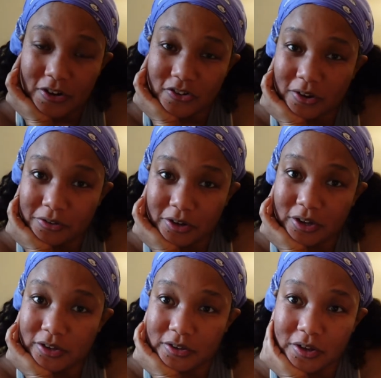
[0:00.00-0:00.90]
finish yesterday
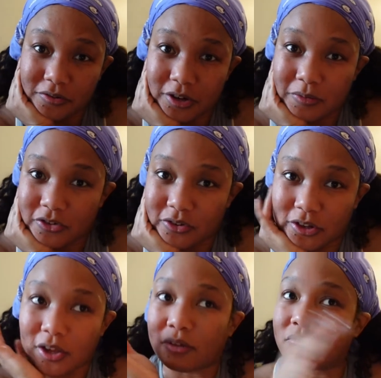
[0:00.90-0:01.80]
because yesterday was just,
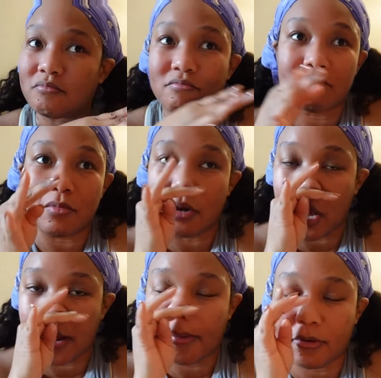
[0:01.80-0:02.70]
like,
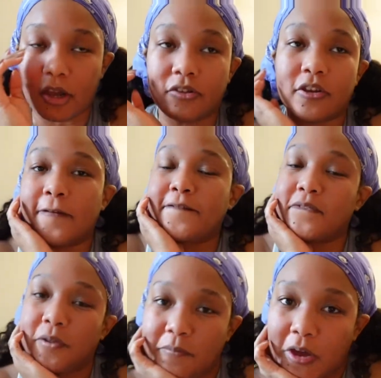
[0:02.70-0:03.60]
non-productive
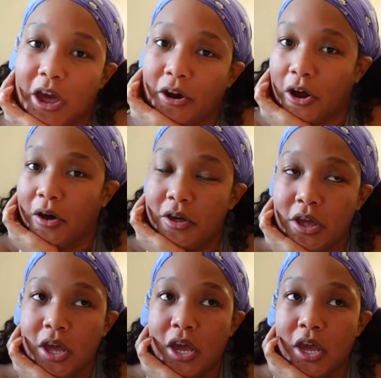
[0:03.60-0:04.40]
at all.